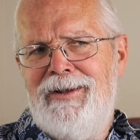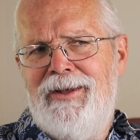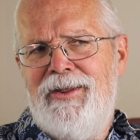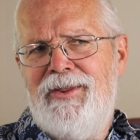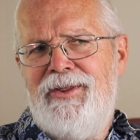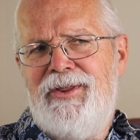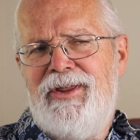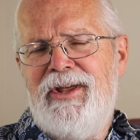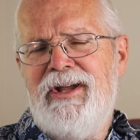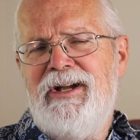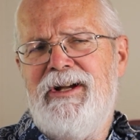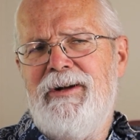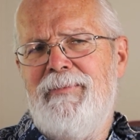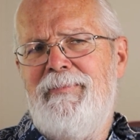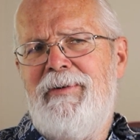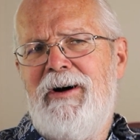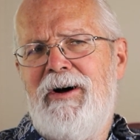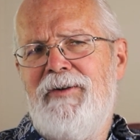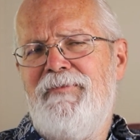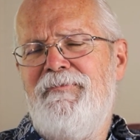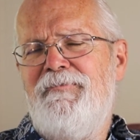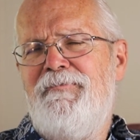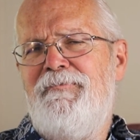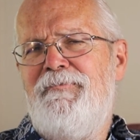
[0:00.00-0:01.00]
think
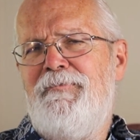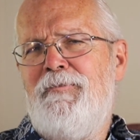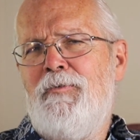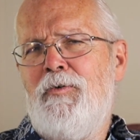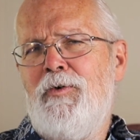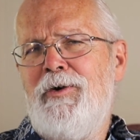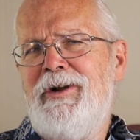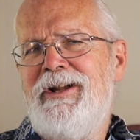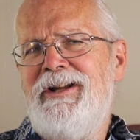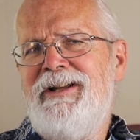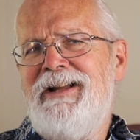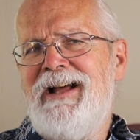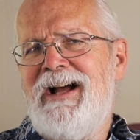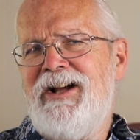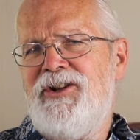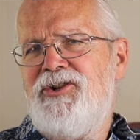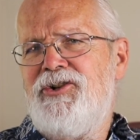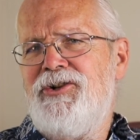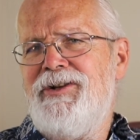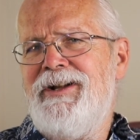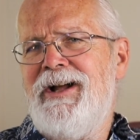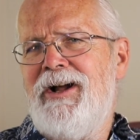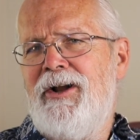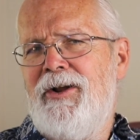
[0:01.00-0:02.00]
about 40
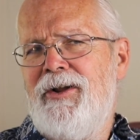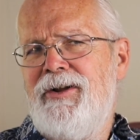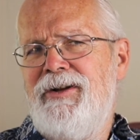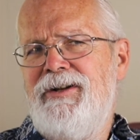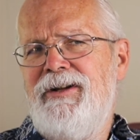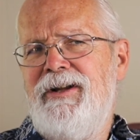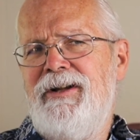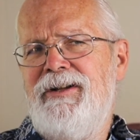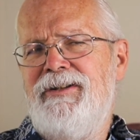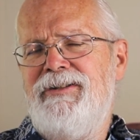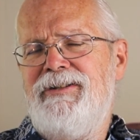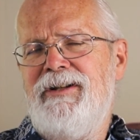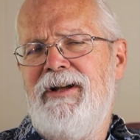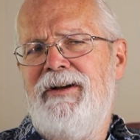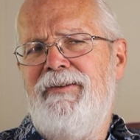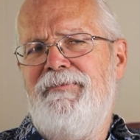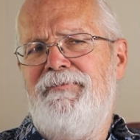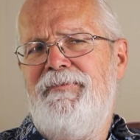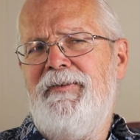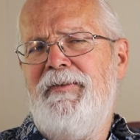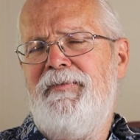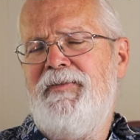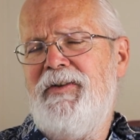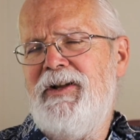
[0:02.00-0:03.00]
nationalities
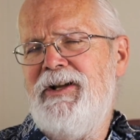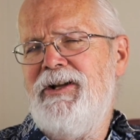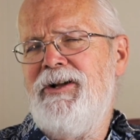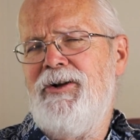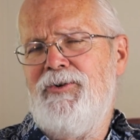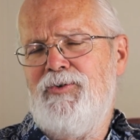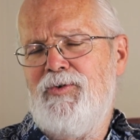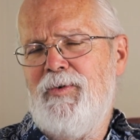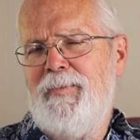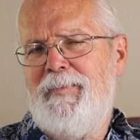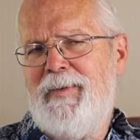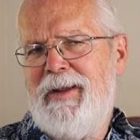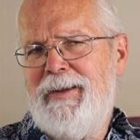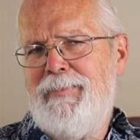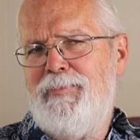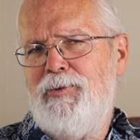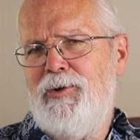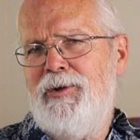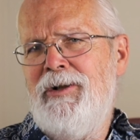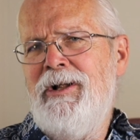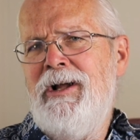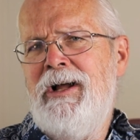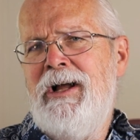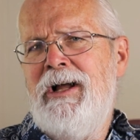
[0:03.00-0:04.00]
of 1,500
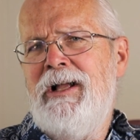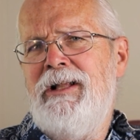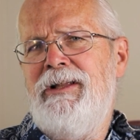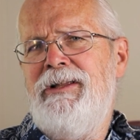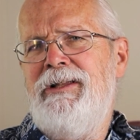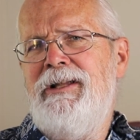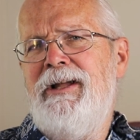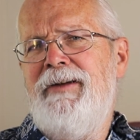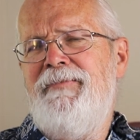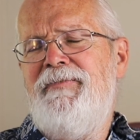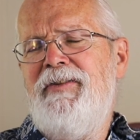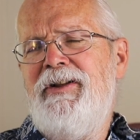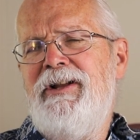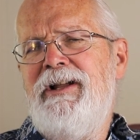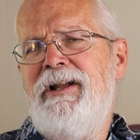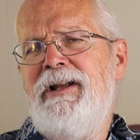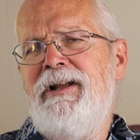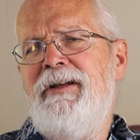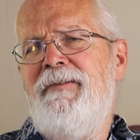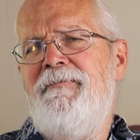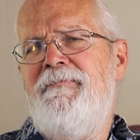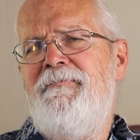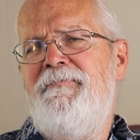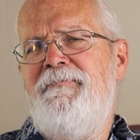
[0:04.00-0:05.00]
people living
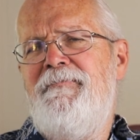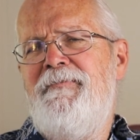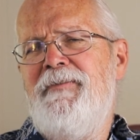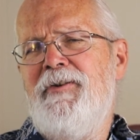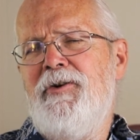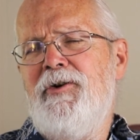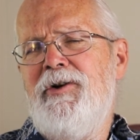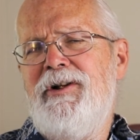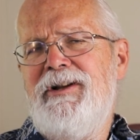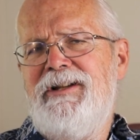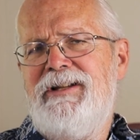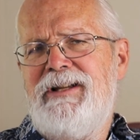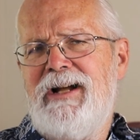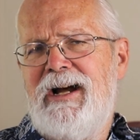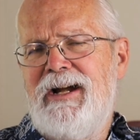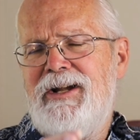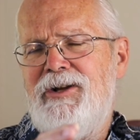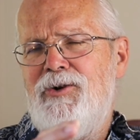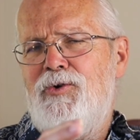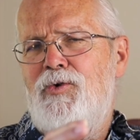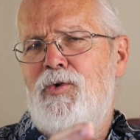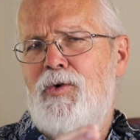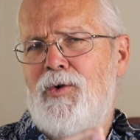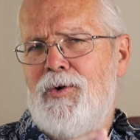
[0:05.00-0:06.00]
in a very
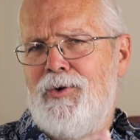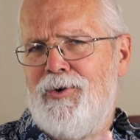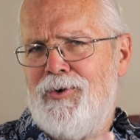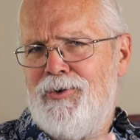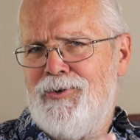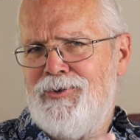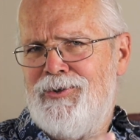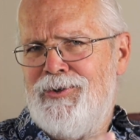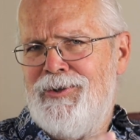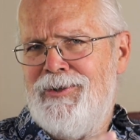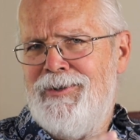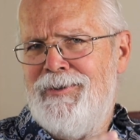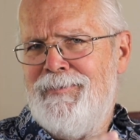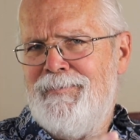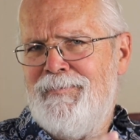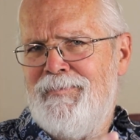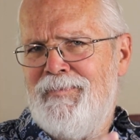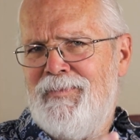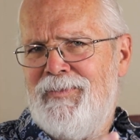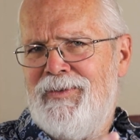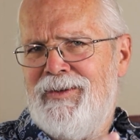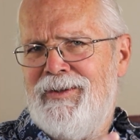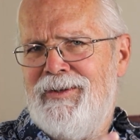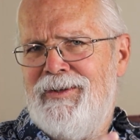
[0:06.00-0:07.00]
tight quarters
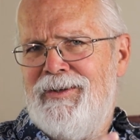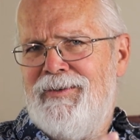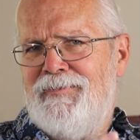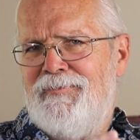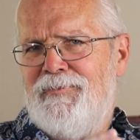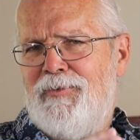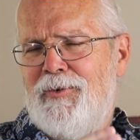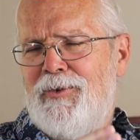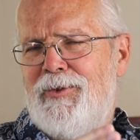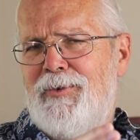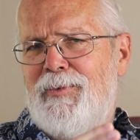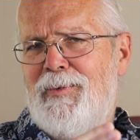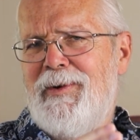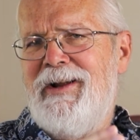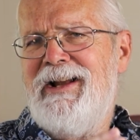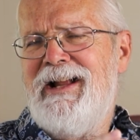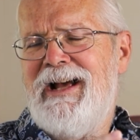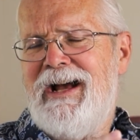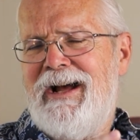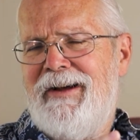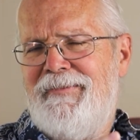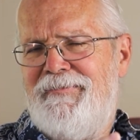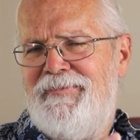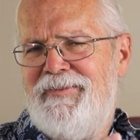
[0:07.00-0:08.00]
for
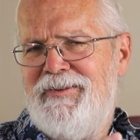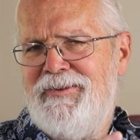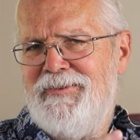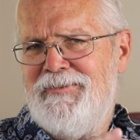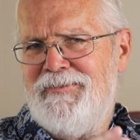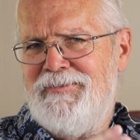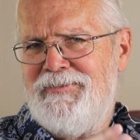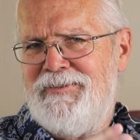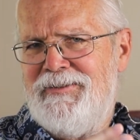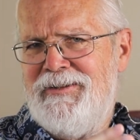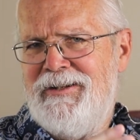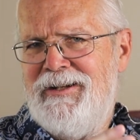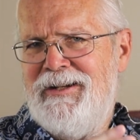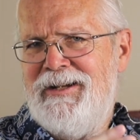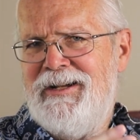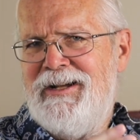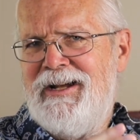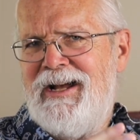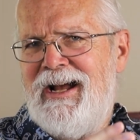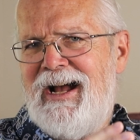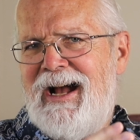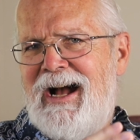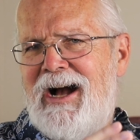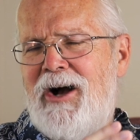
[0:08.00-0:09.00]
3.5 years.
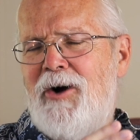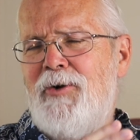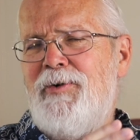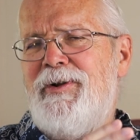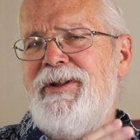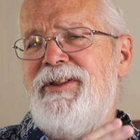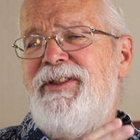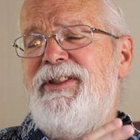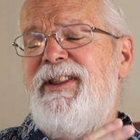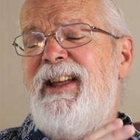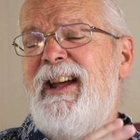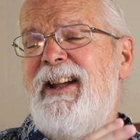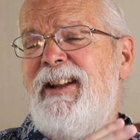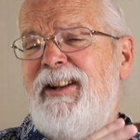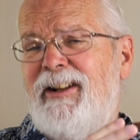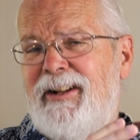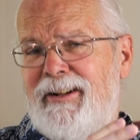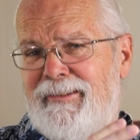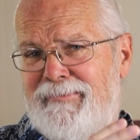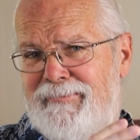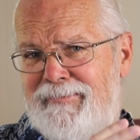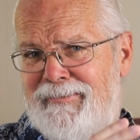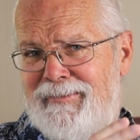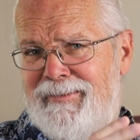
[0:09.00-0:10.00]
How did they
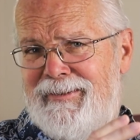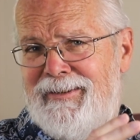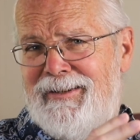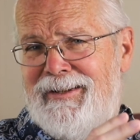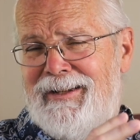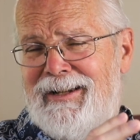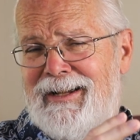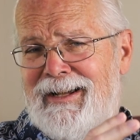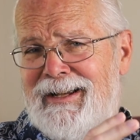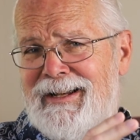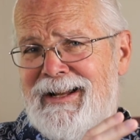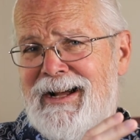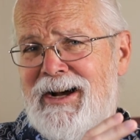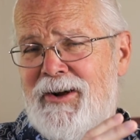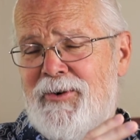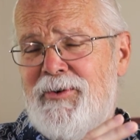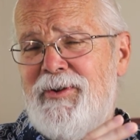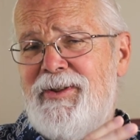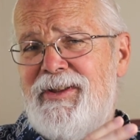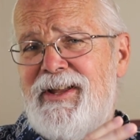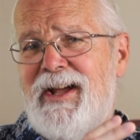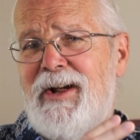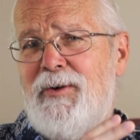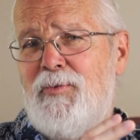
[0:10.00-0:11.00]
live? And how
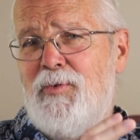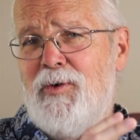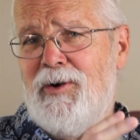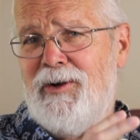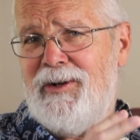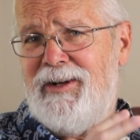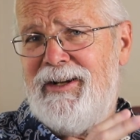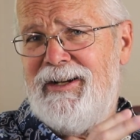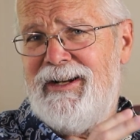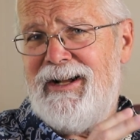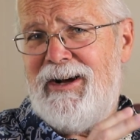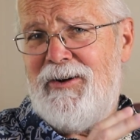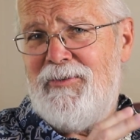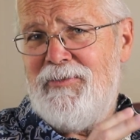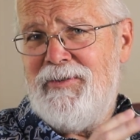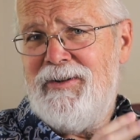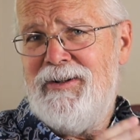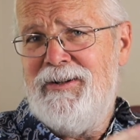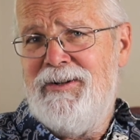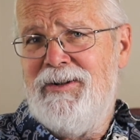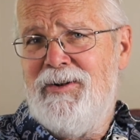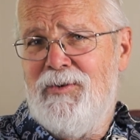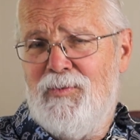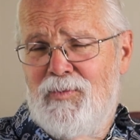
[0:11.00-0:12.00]
did they work it out?
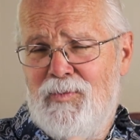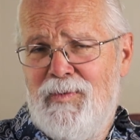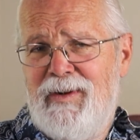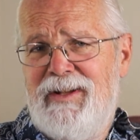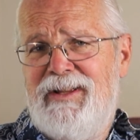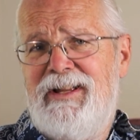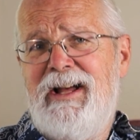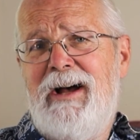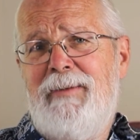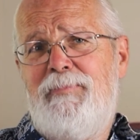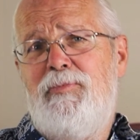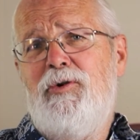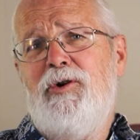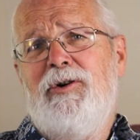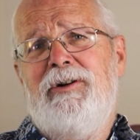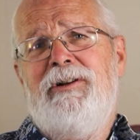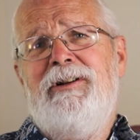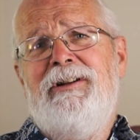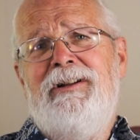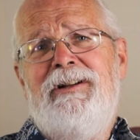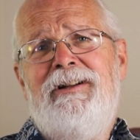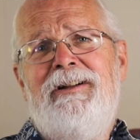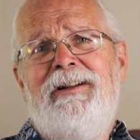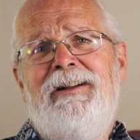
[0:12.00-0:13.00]
Read that
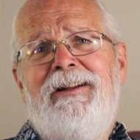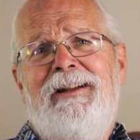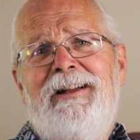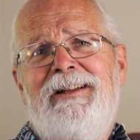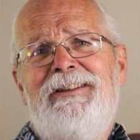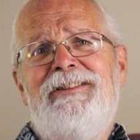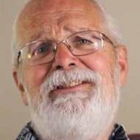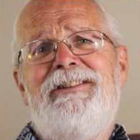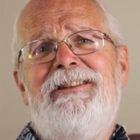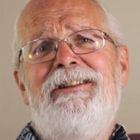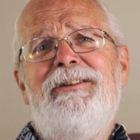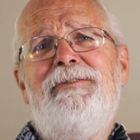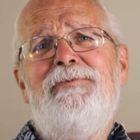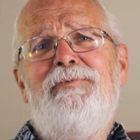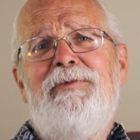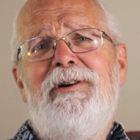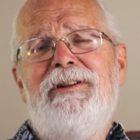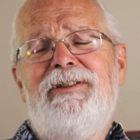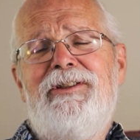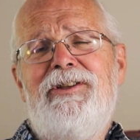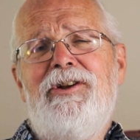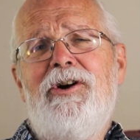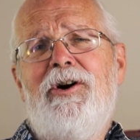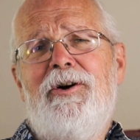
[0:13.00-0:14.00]
book and see
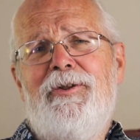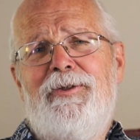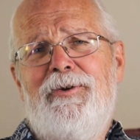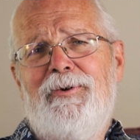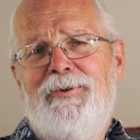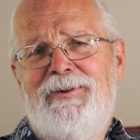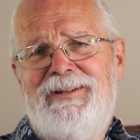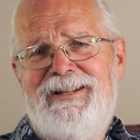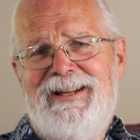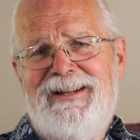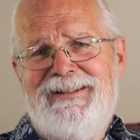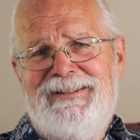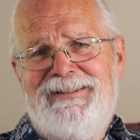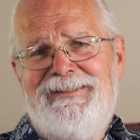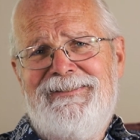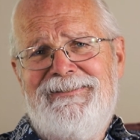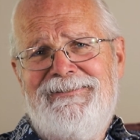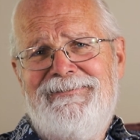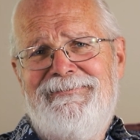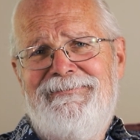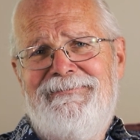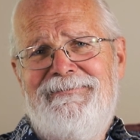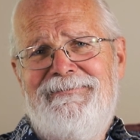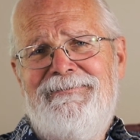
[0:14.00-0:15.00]
what the author says.
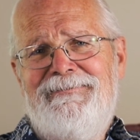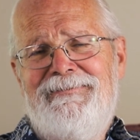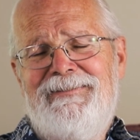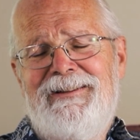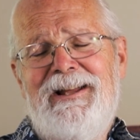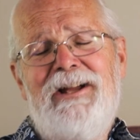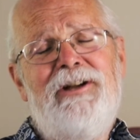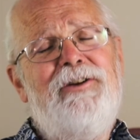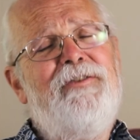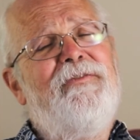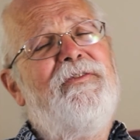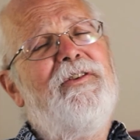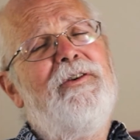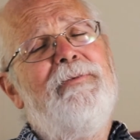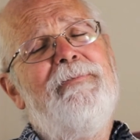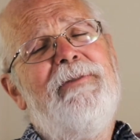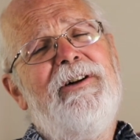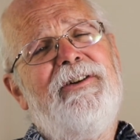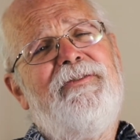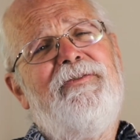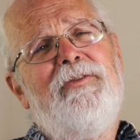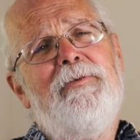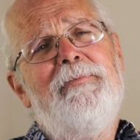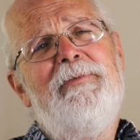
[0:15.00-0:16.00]
Thank you very
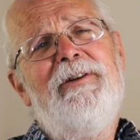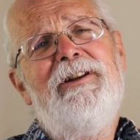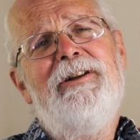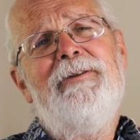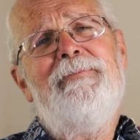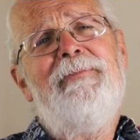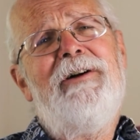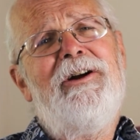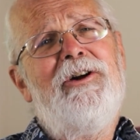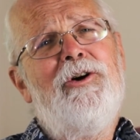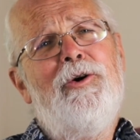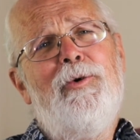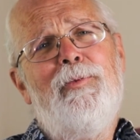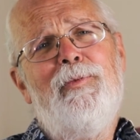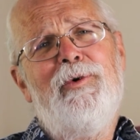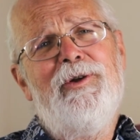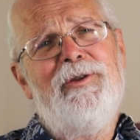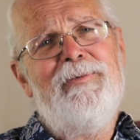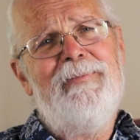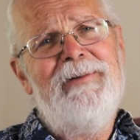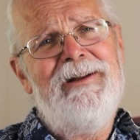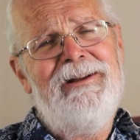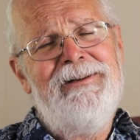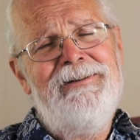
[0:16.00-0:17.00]
much for being in my home
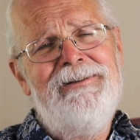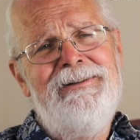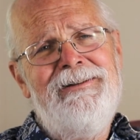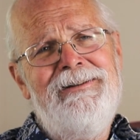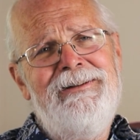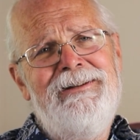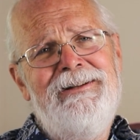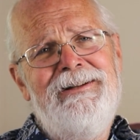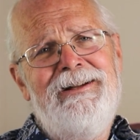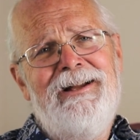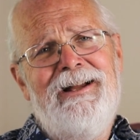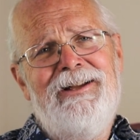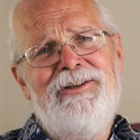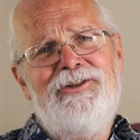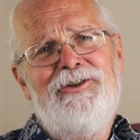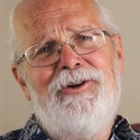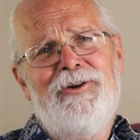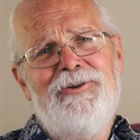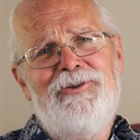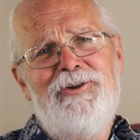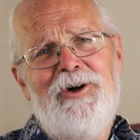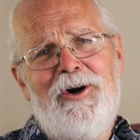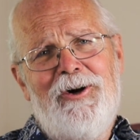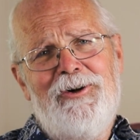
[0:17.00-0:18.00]
with me. It's
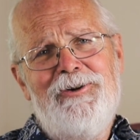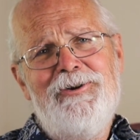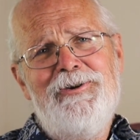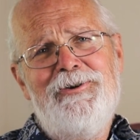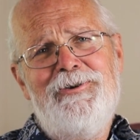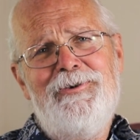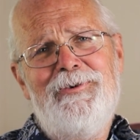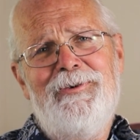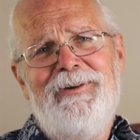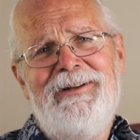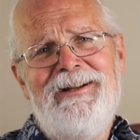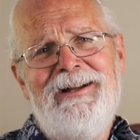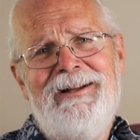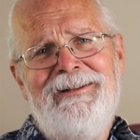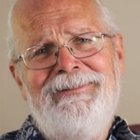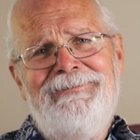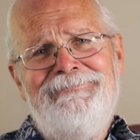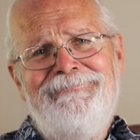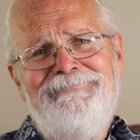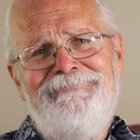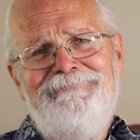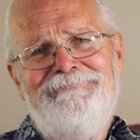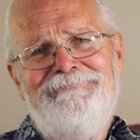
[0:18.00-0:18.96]
good talking to you again.